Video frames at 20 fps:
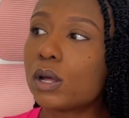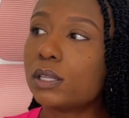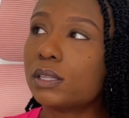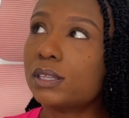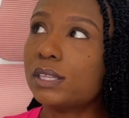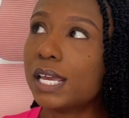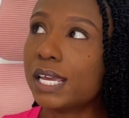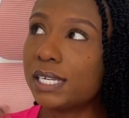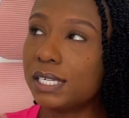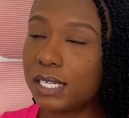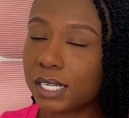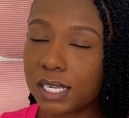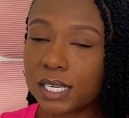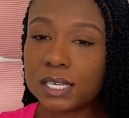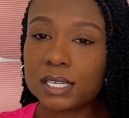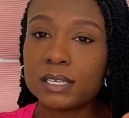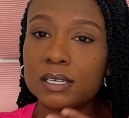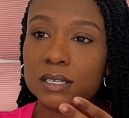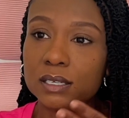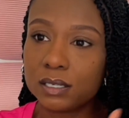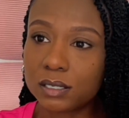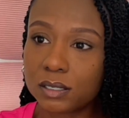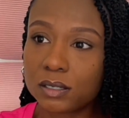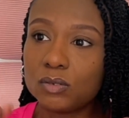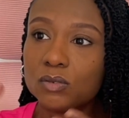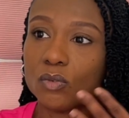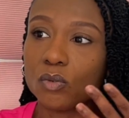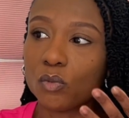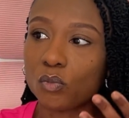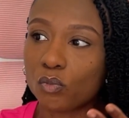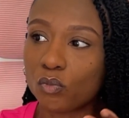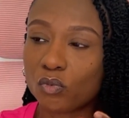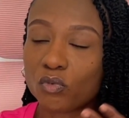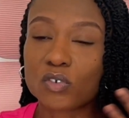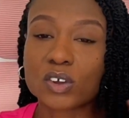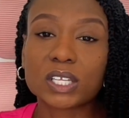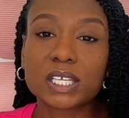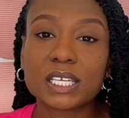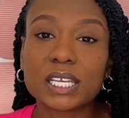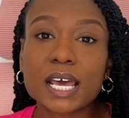they did
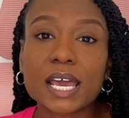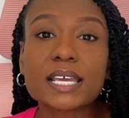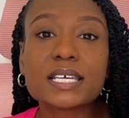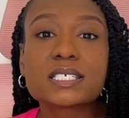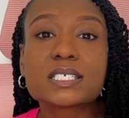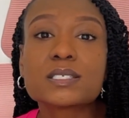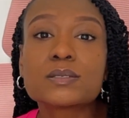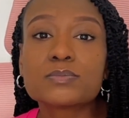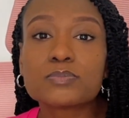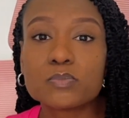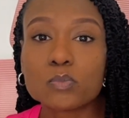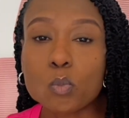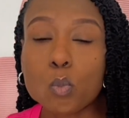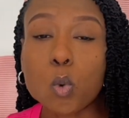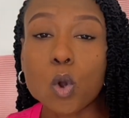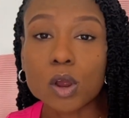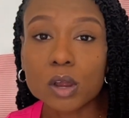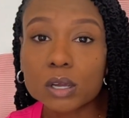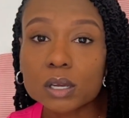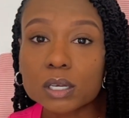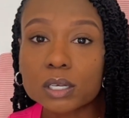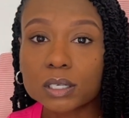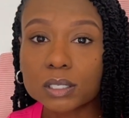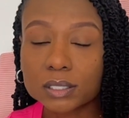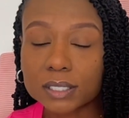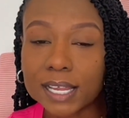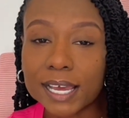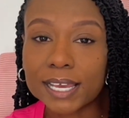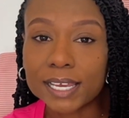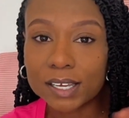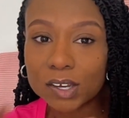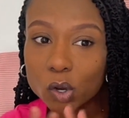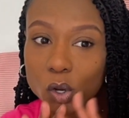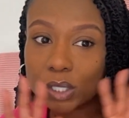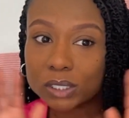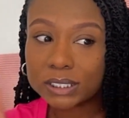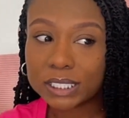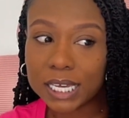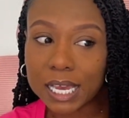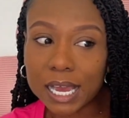really nice work like on
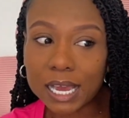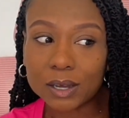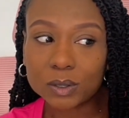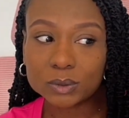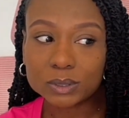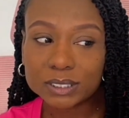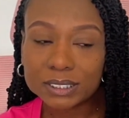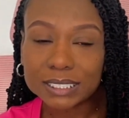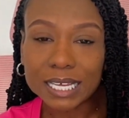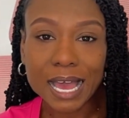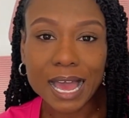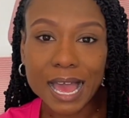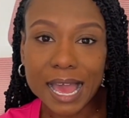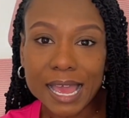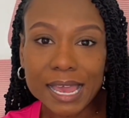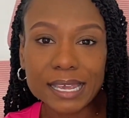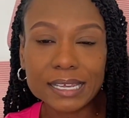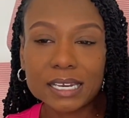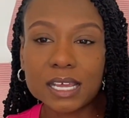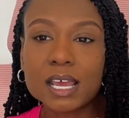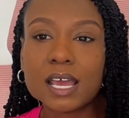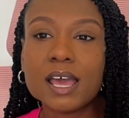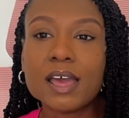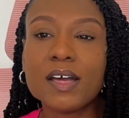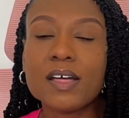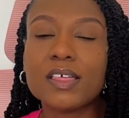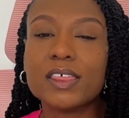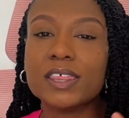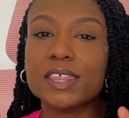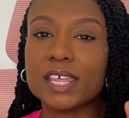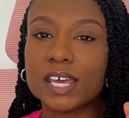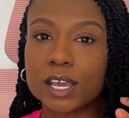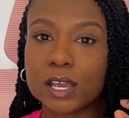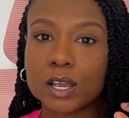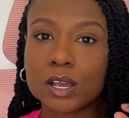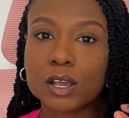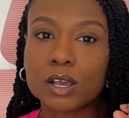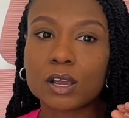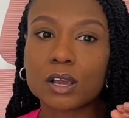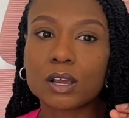the outside,
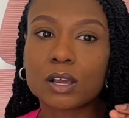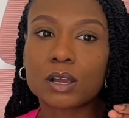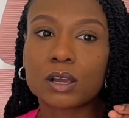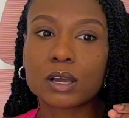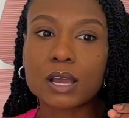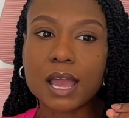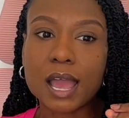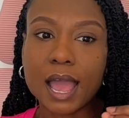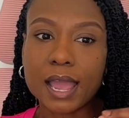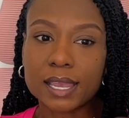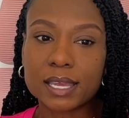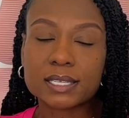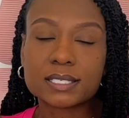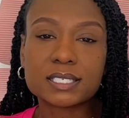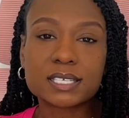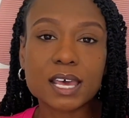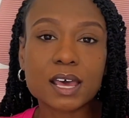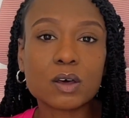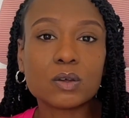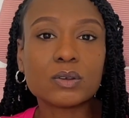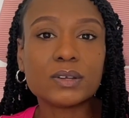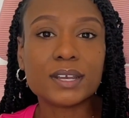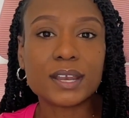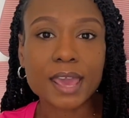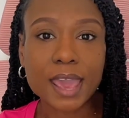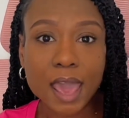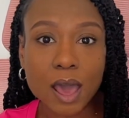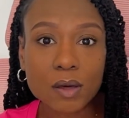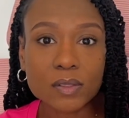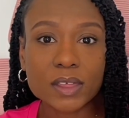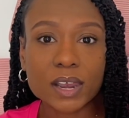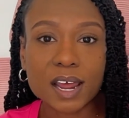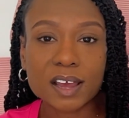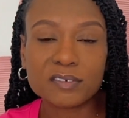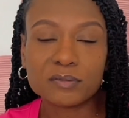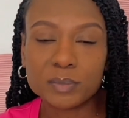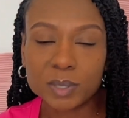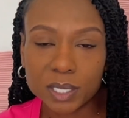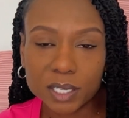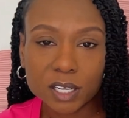there I can tell now that I've
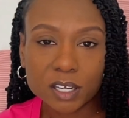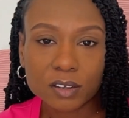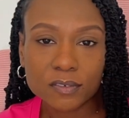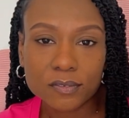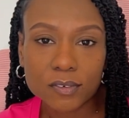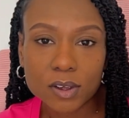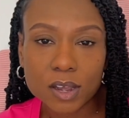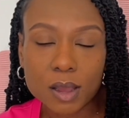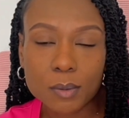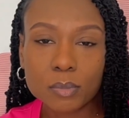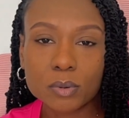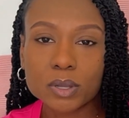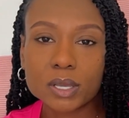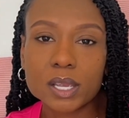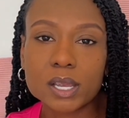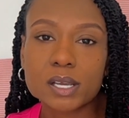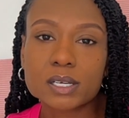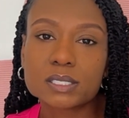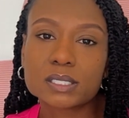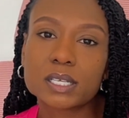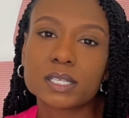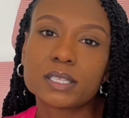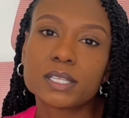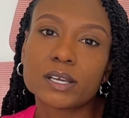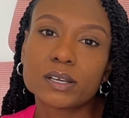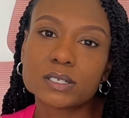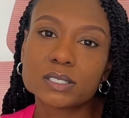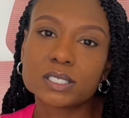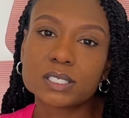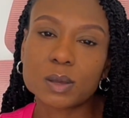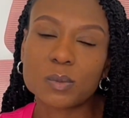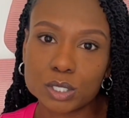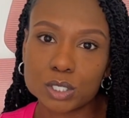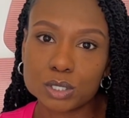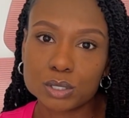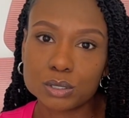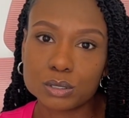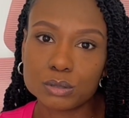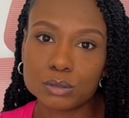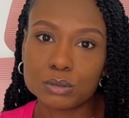been here for a couple of years that there's some
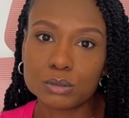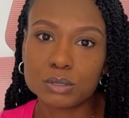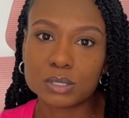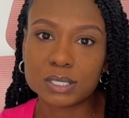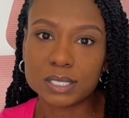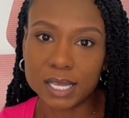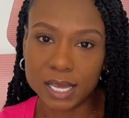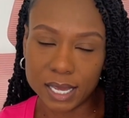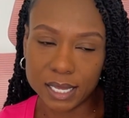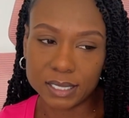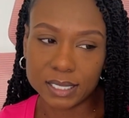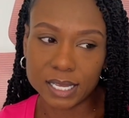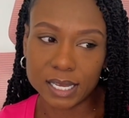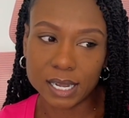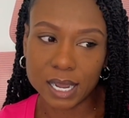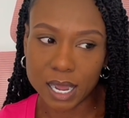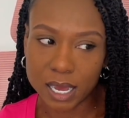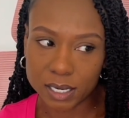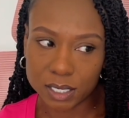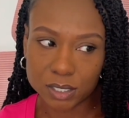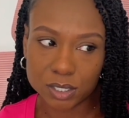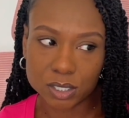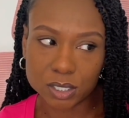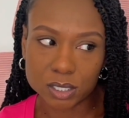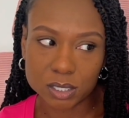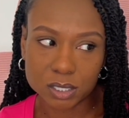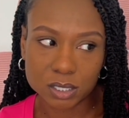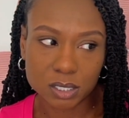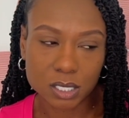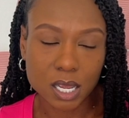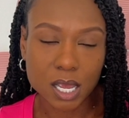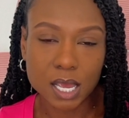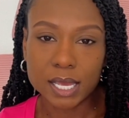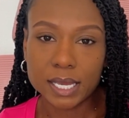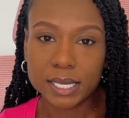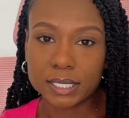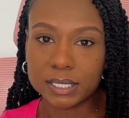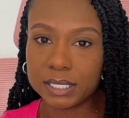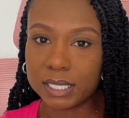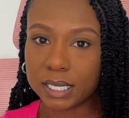issues that they kind of just
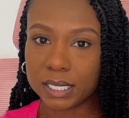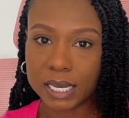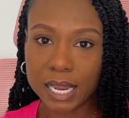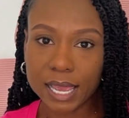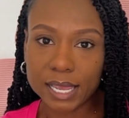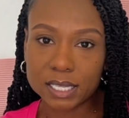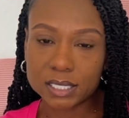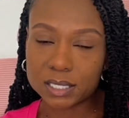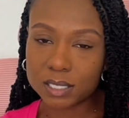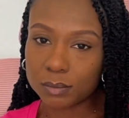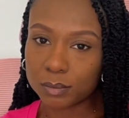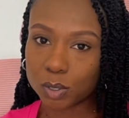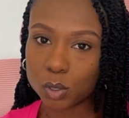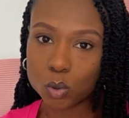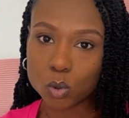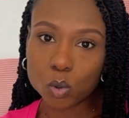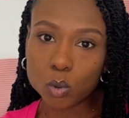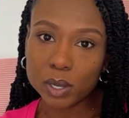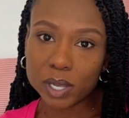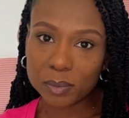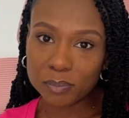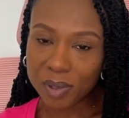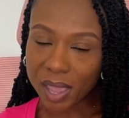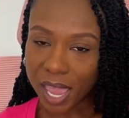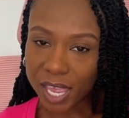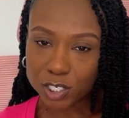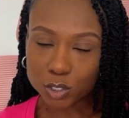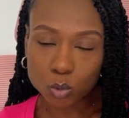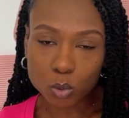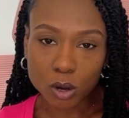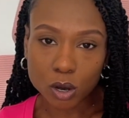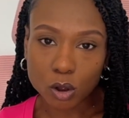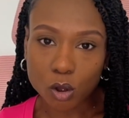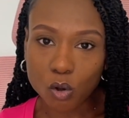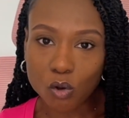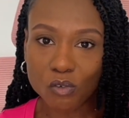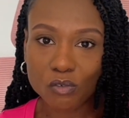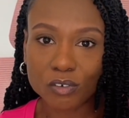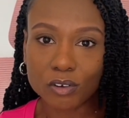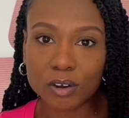did like some little quick patchwork
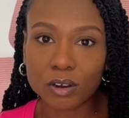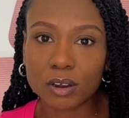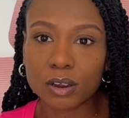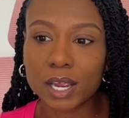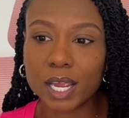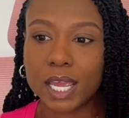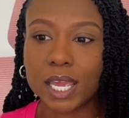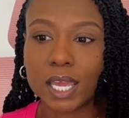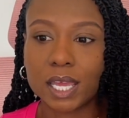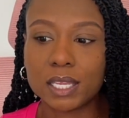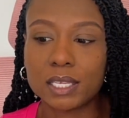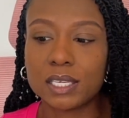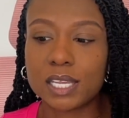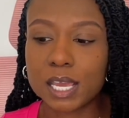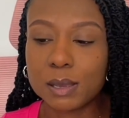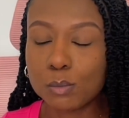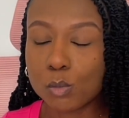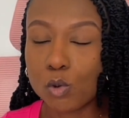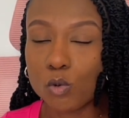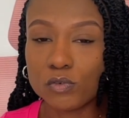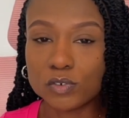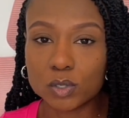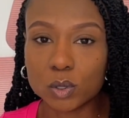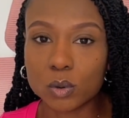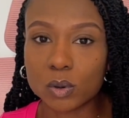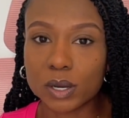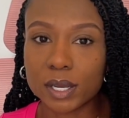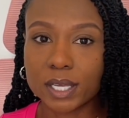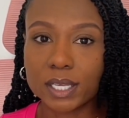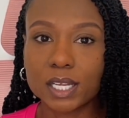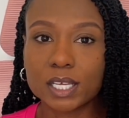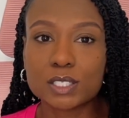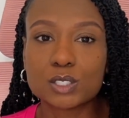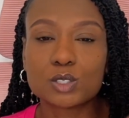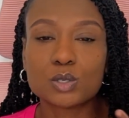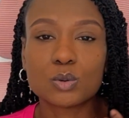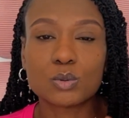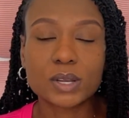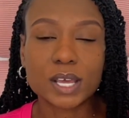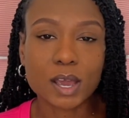over and they moved on. And
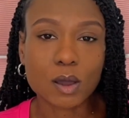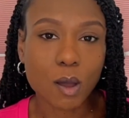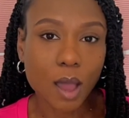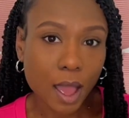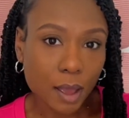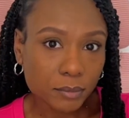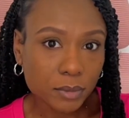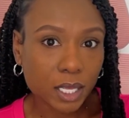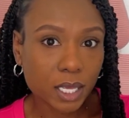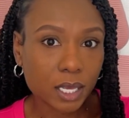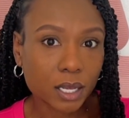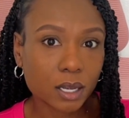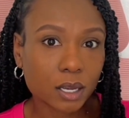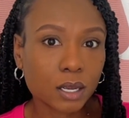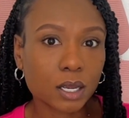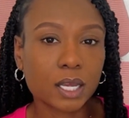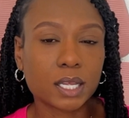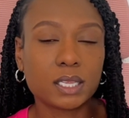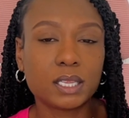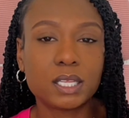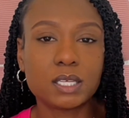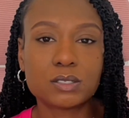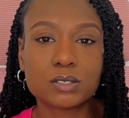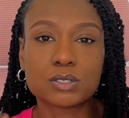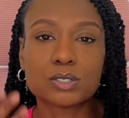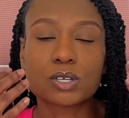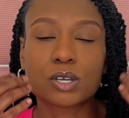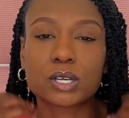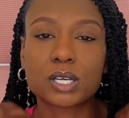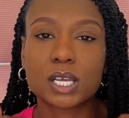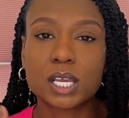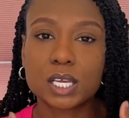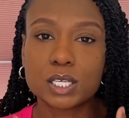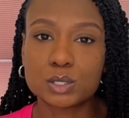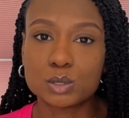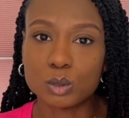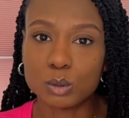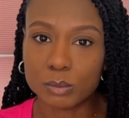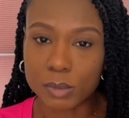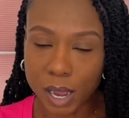so now I'm here and these are turning
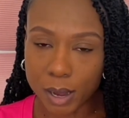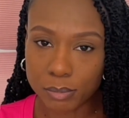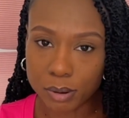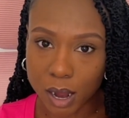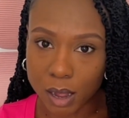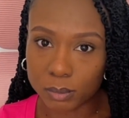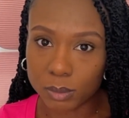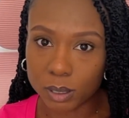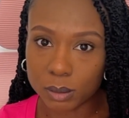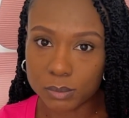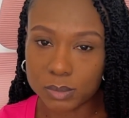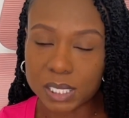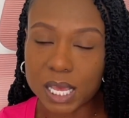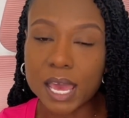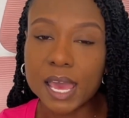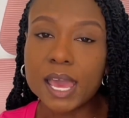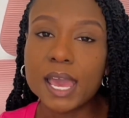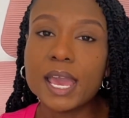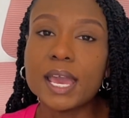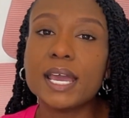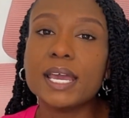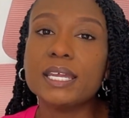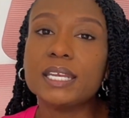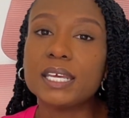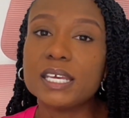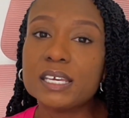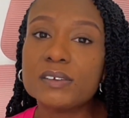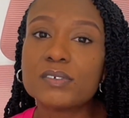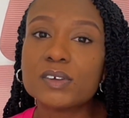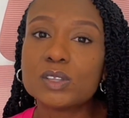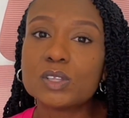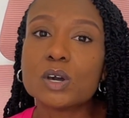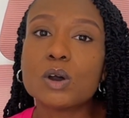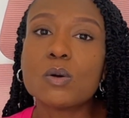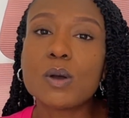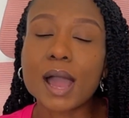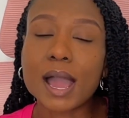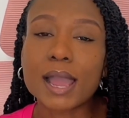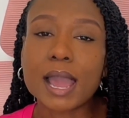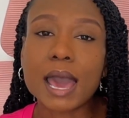into my problems. And even though
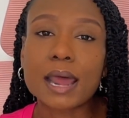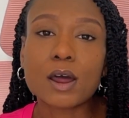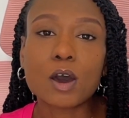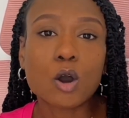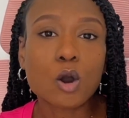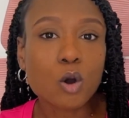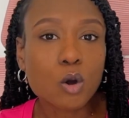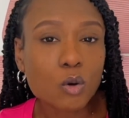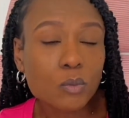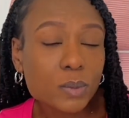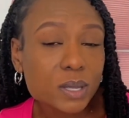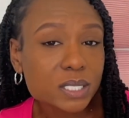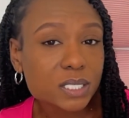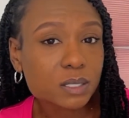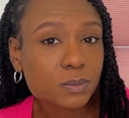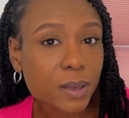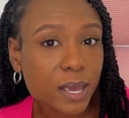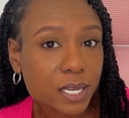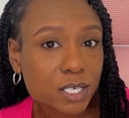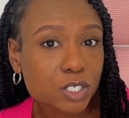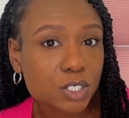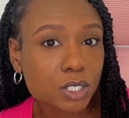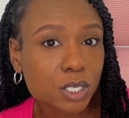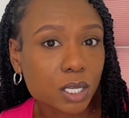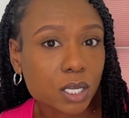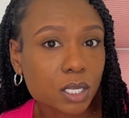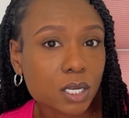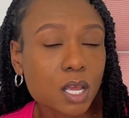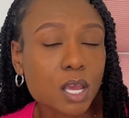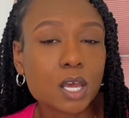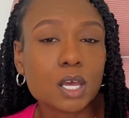I got a home inspection,